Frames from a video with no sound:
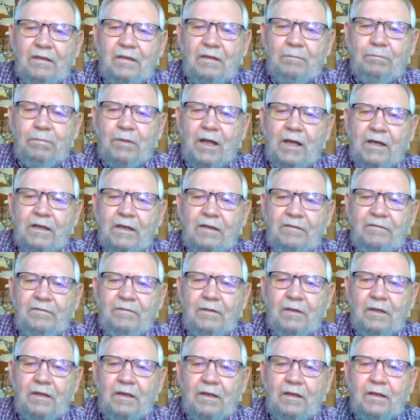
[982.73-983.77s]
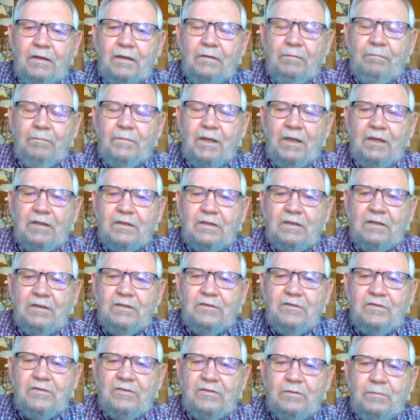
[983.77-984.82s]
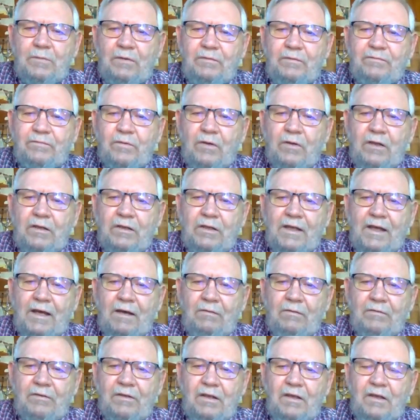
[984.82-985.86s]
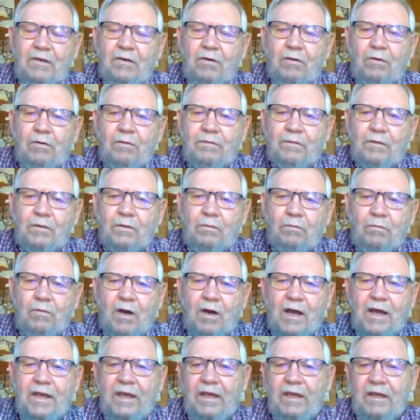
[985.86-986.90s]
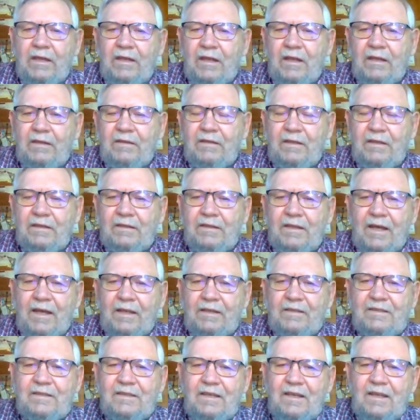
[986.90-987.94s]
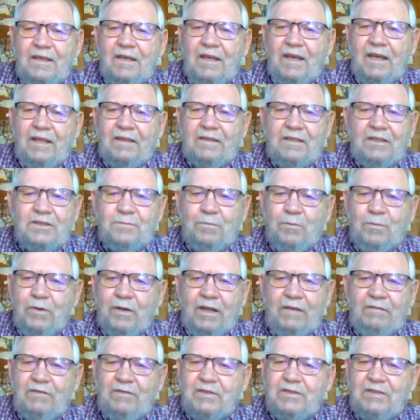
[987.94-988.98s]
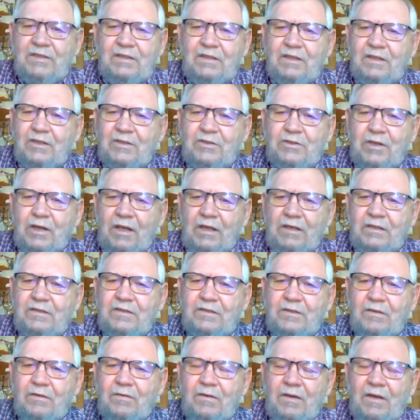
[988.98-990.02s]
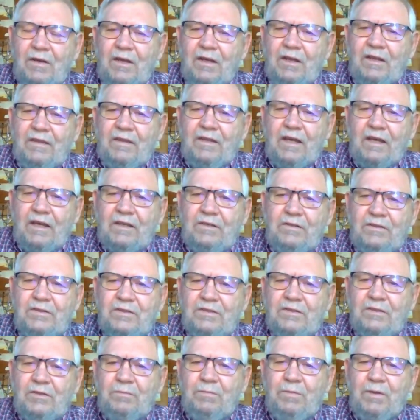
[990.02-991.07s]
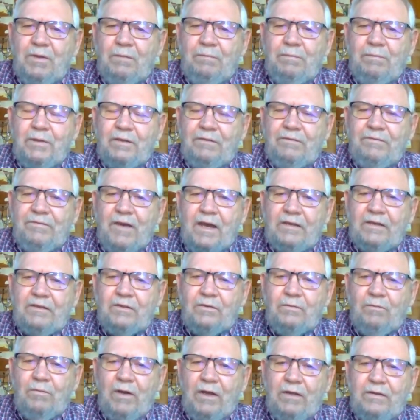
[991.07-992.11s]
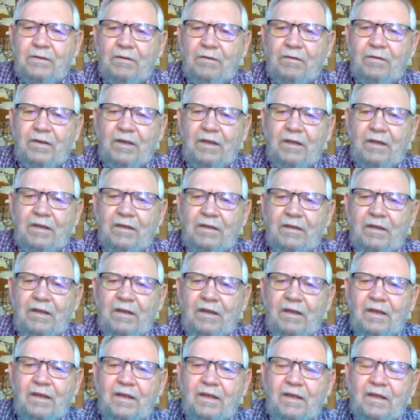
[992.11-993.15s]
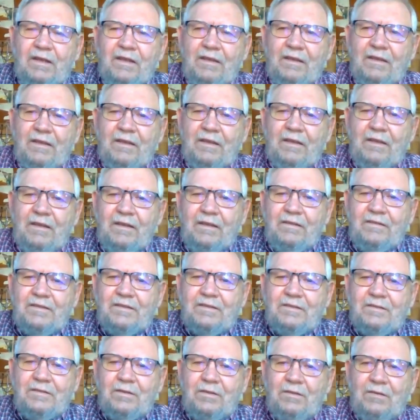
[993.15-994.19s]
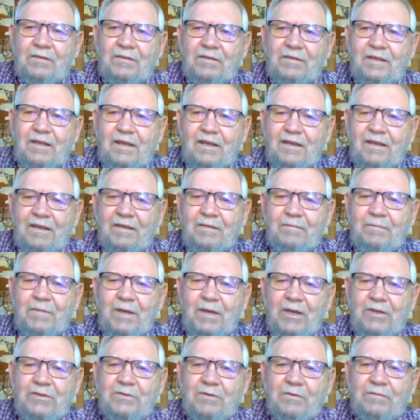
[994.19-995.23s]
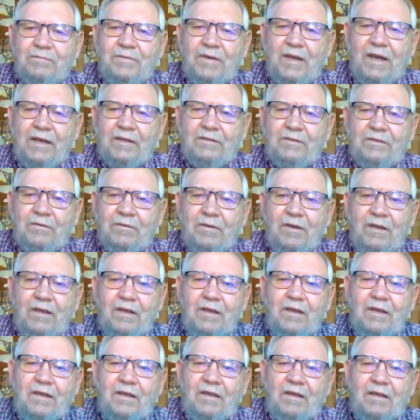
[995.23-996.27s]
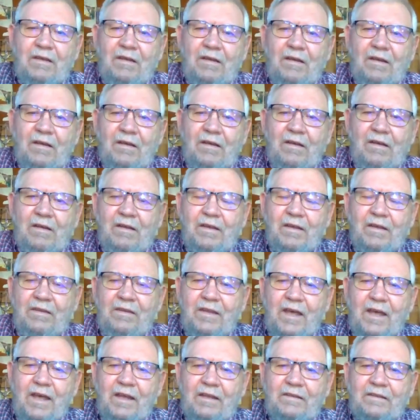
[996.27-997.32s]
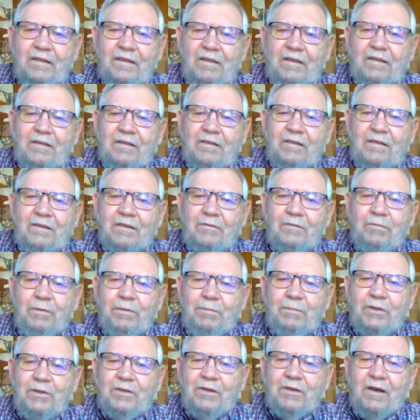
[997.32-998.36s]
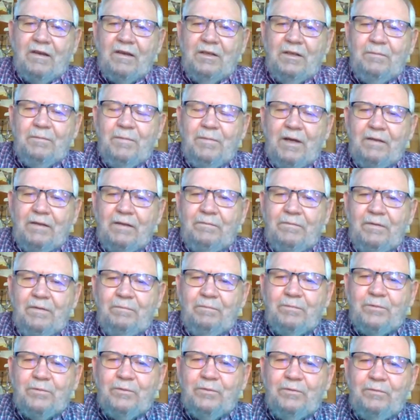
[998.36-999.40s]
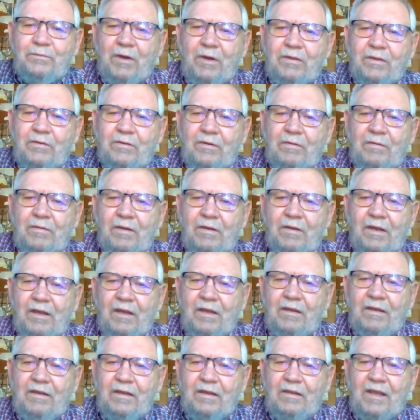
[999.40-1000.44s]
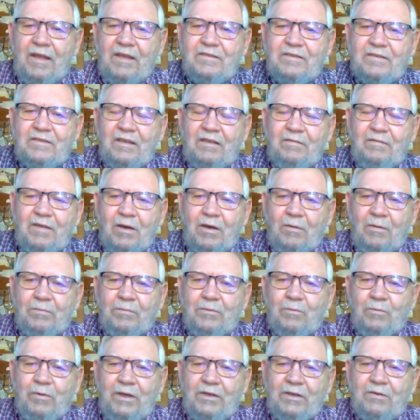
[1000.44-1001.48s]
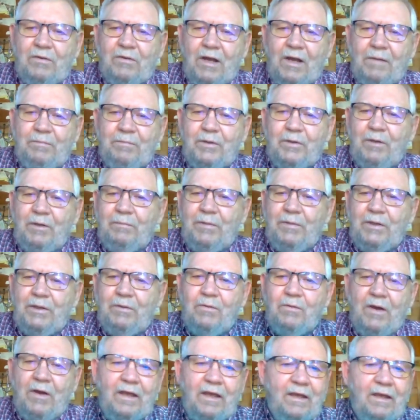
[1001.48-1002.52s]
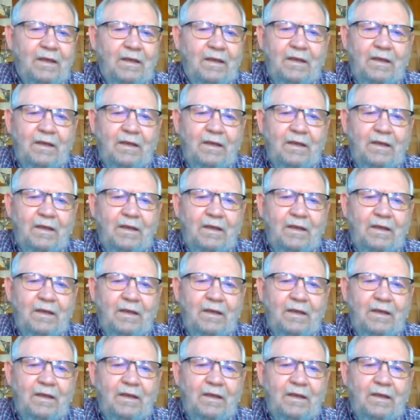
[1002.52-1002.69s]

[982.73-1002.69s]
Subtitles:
mechanism in front out over Hawaii. And I think that's, at this point, I haven't seen it change. So that could still be a big factor. Weather is still a major factor in that. We've been talking about improved weather, and it hasn't helped the wheat crop in a big way.